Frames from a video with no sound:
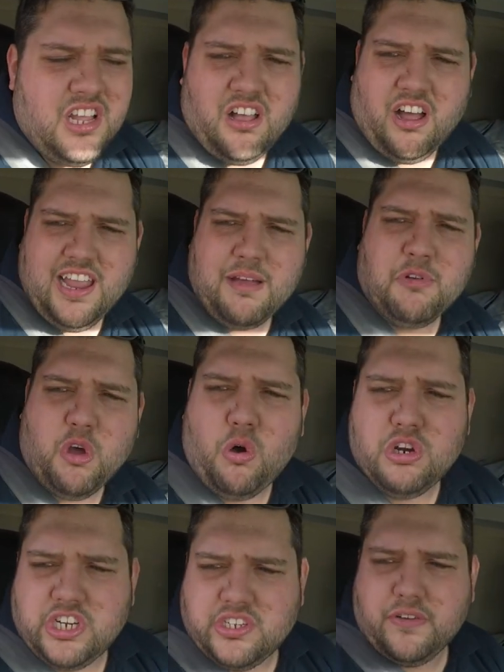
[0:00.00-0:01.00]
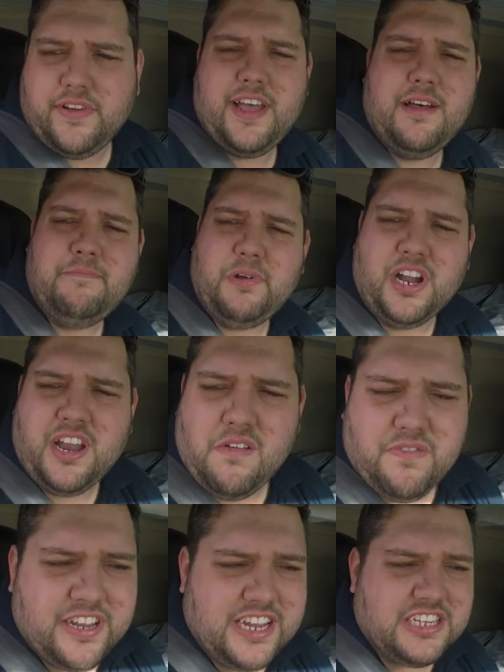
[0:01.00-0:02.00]
I am cautious of it, but I don't
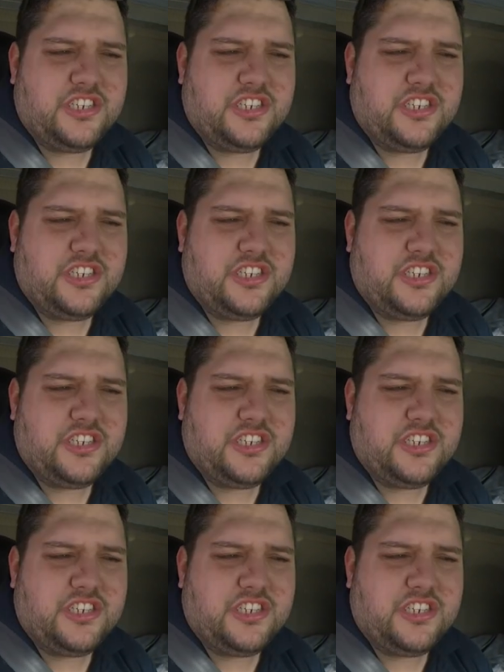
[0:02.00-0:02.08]
think it's